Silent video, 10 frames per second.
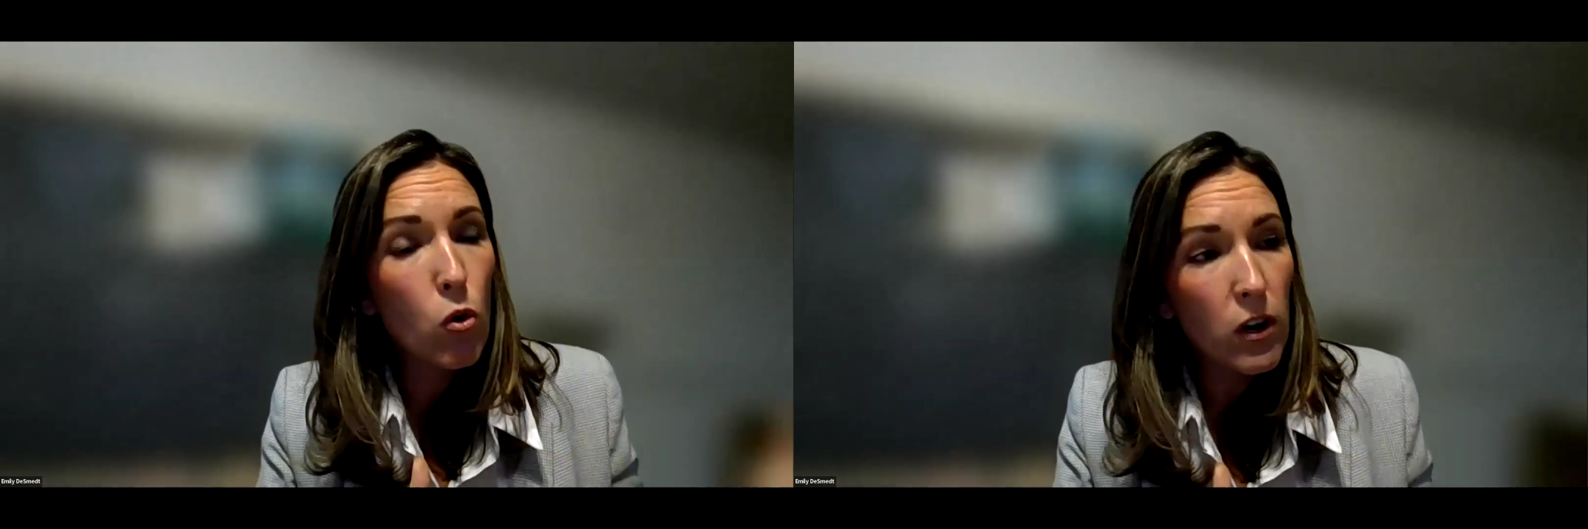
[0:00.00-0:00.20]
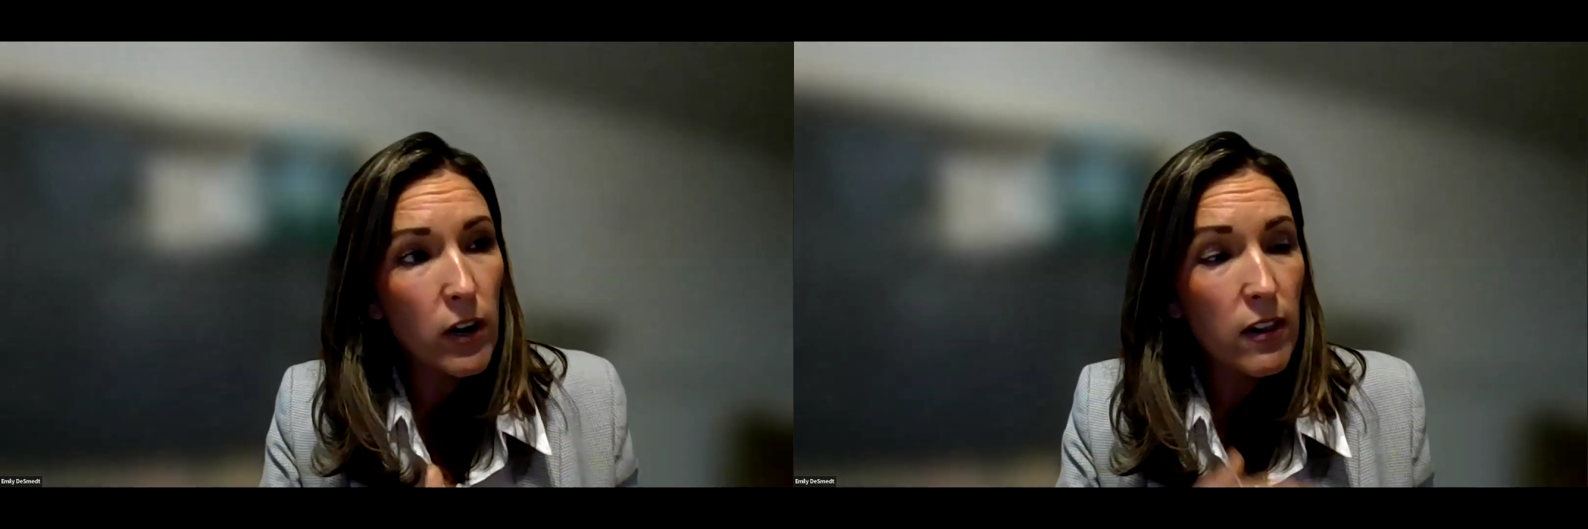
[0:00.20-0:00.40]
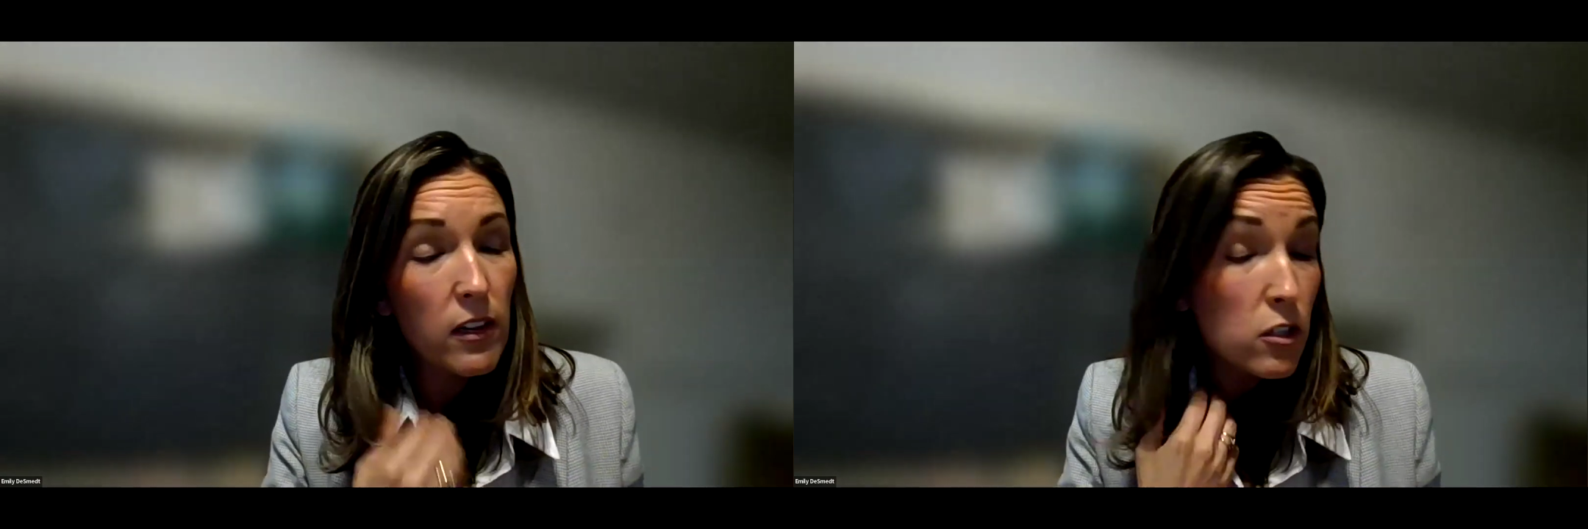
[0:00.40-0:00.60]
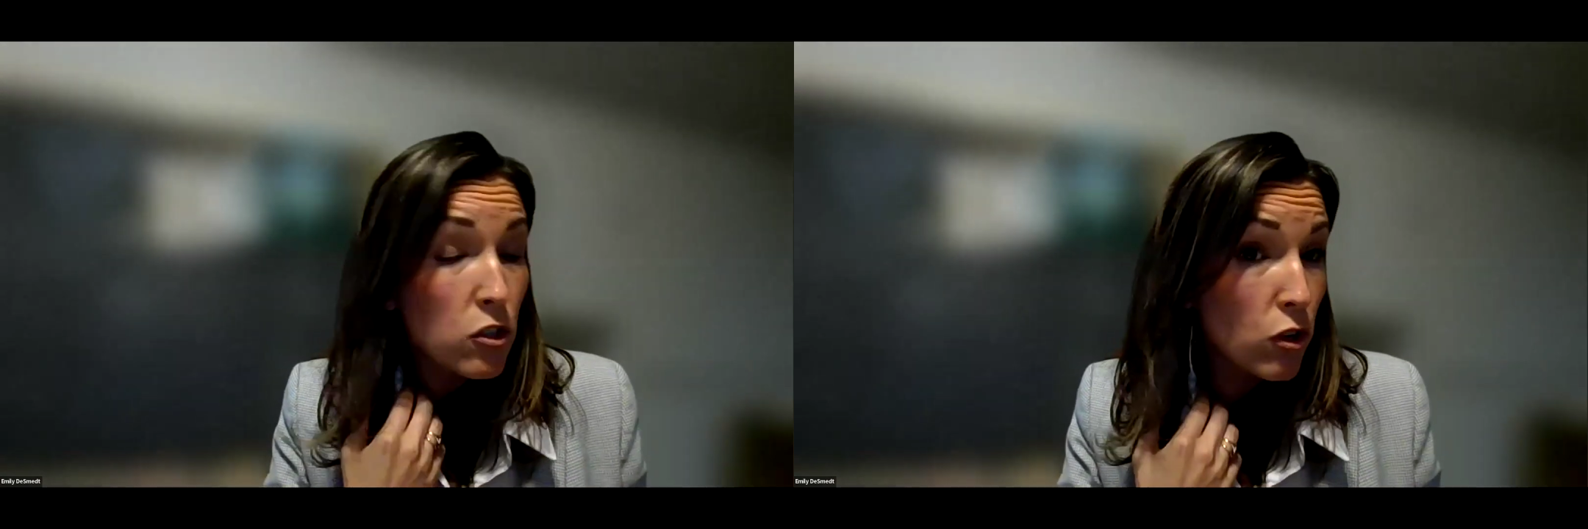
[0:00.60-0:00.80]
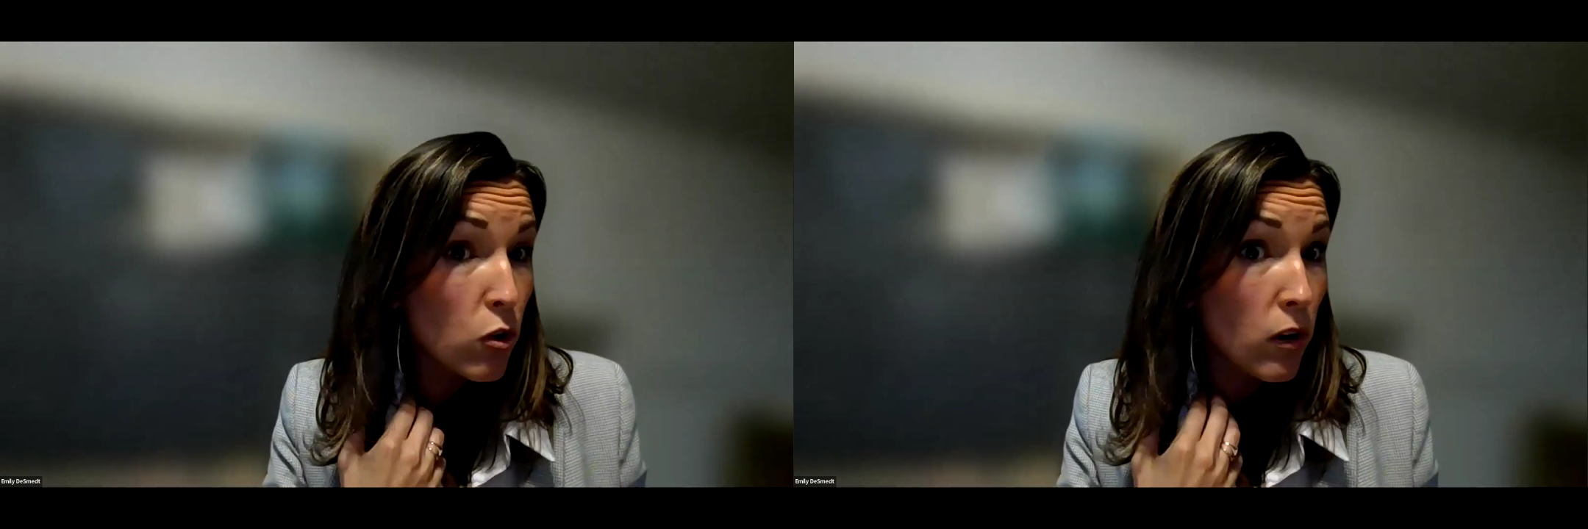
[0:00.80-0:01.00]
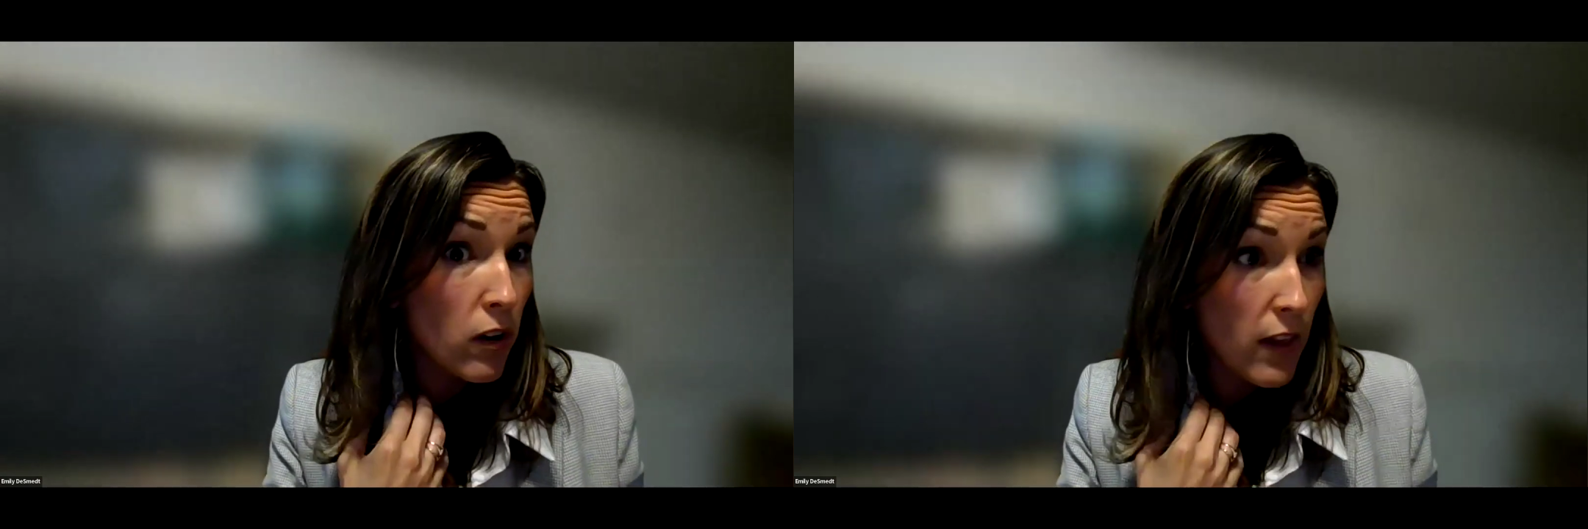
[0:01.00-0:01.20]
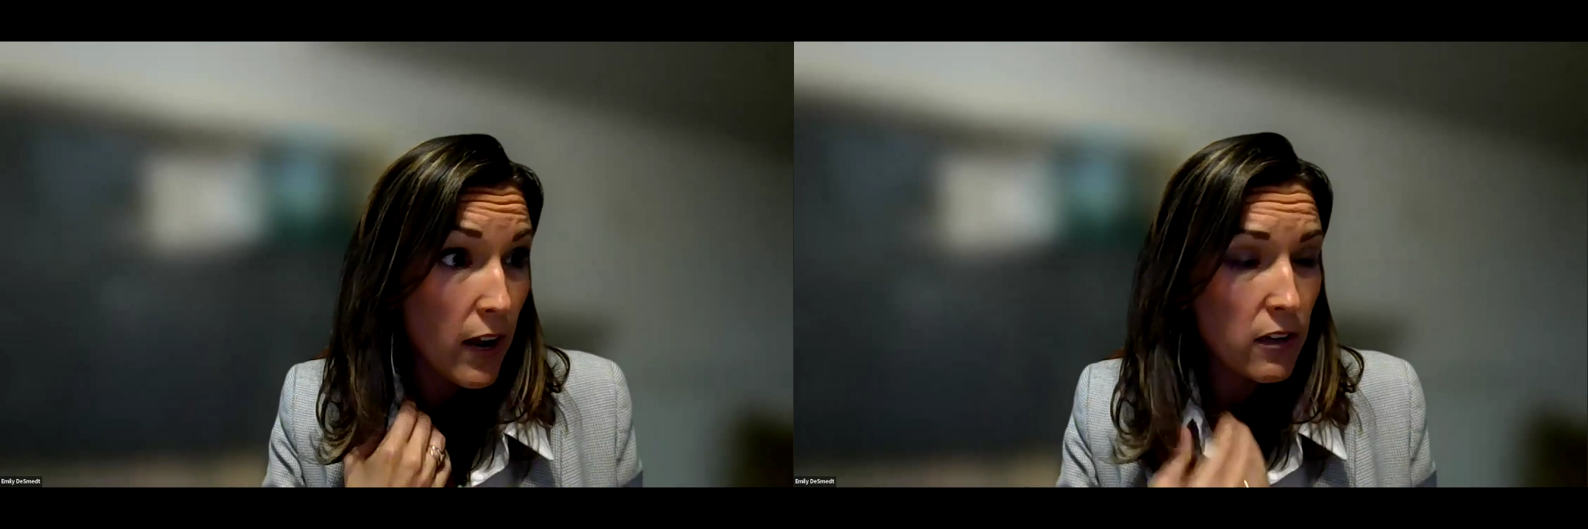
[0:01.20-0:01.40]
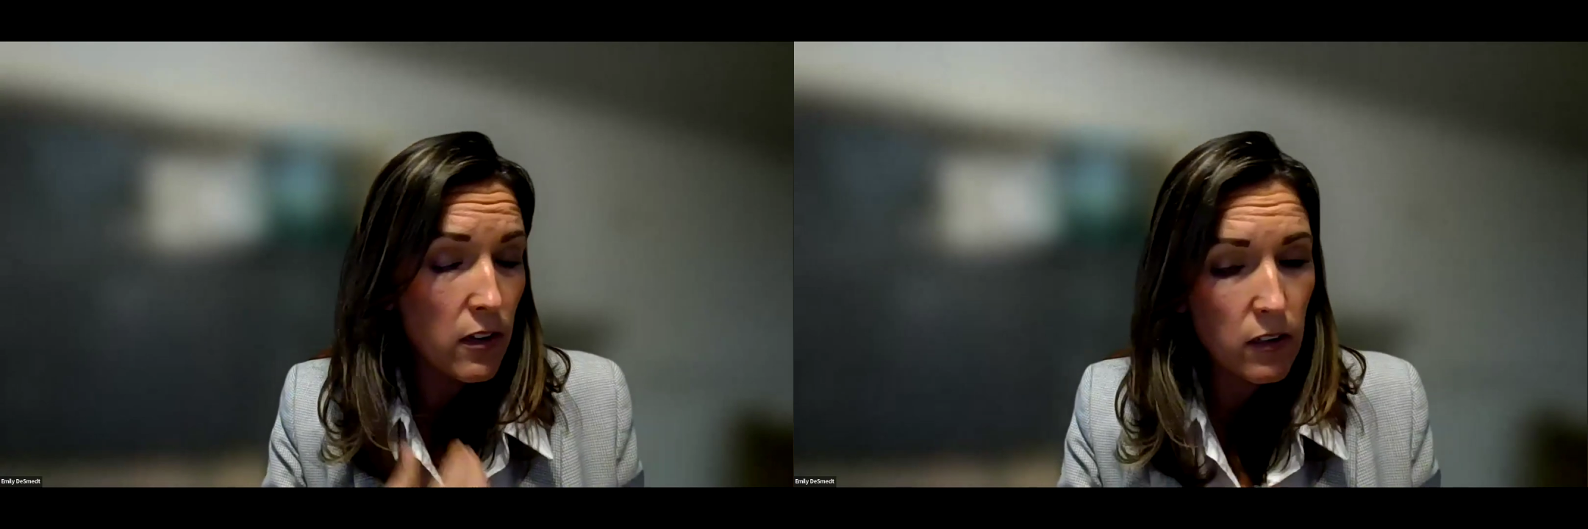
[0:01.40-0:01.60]
court in the district court in
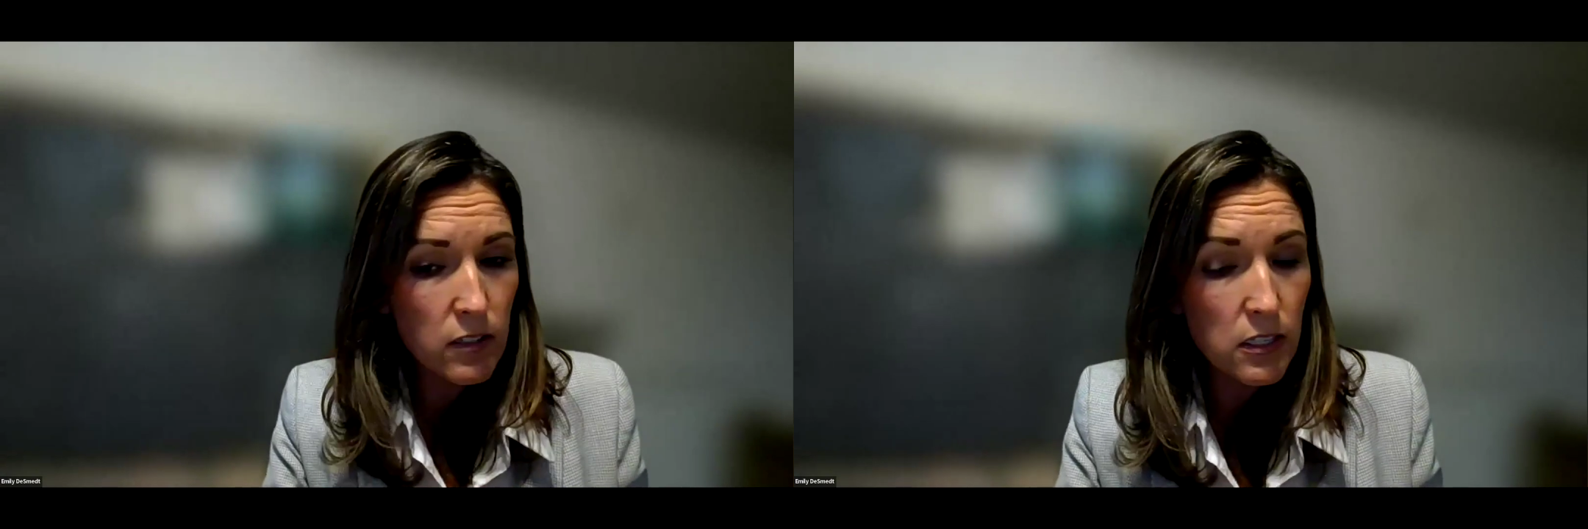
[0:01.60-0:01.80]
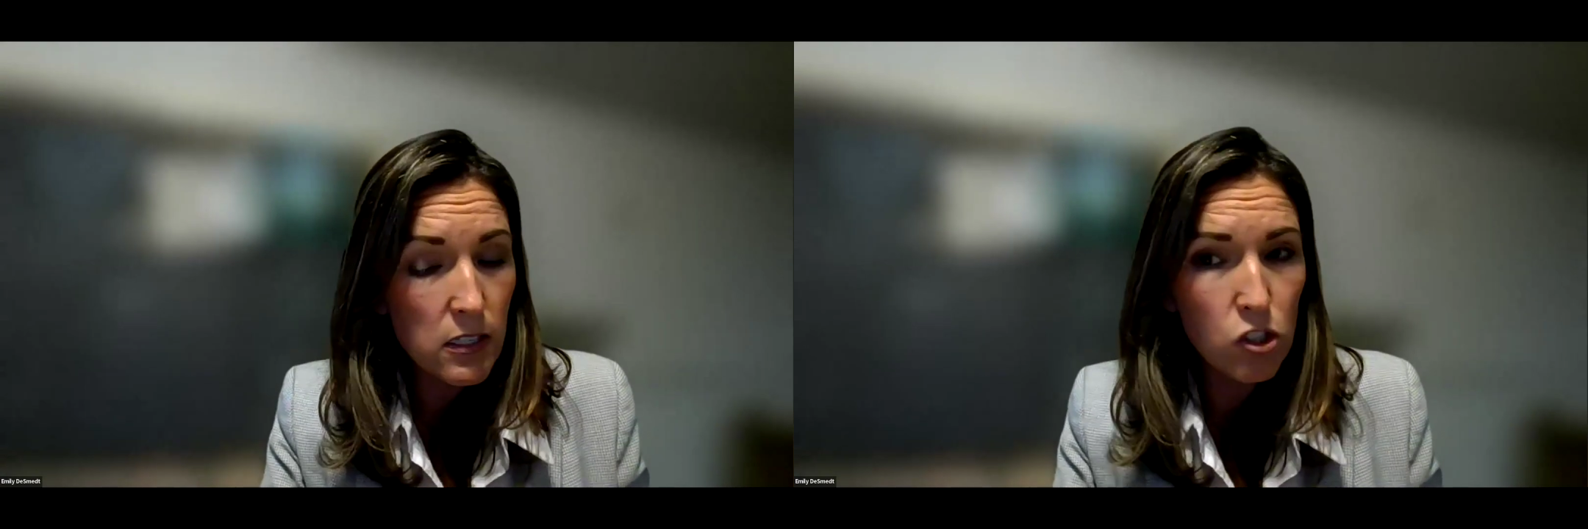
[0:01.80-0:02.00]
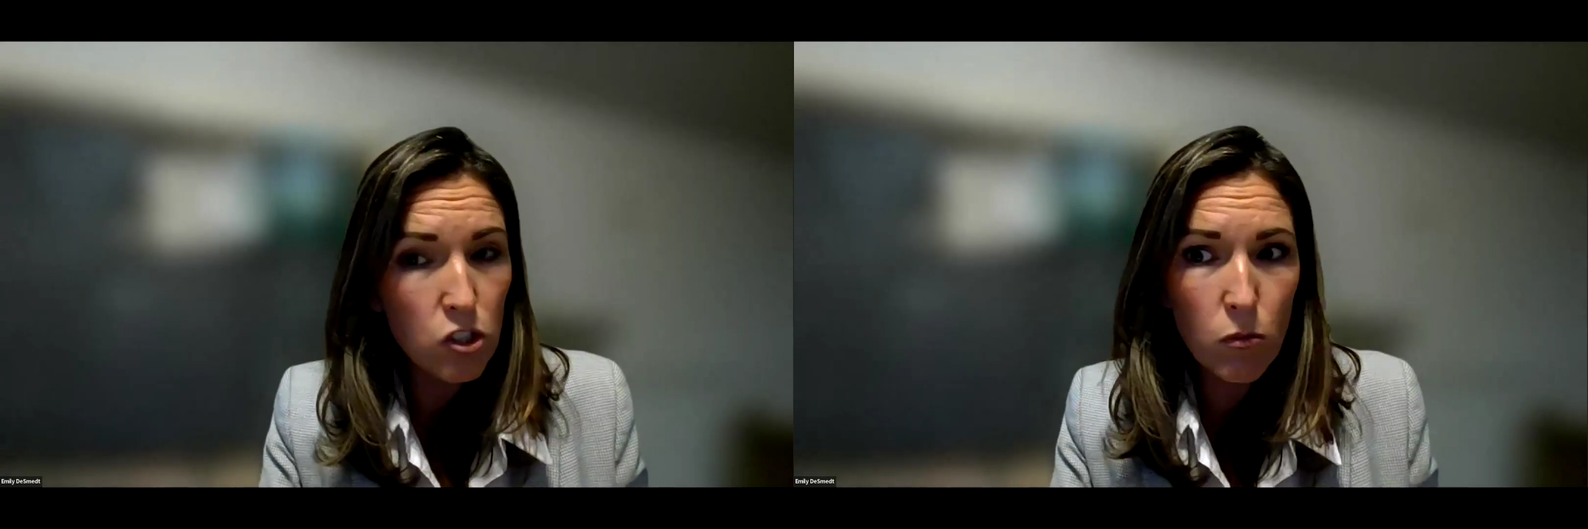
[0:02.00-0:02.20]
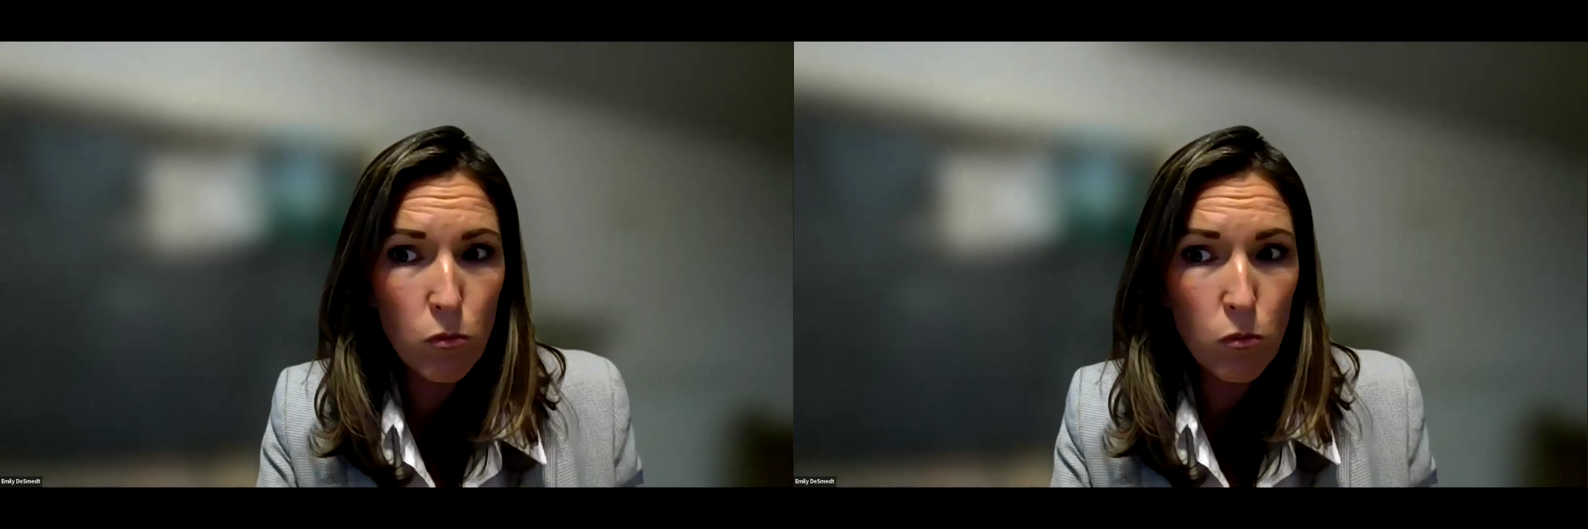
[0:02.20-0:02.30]
that decision,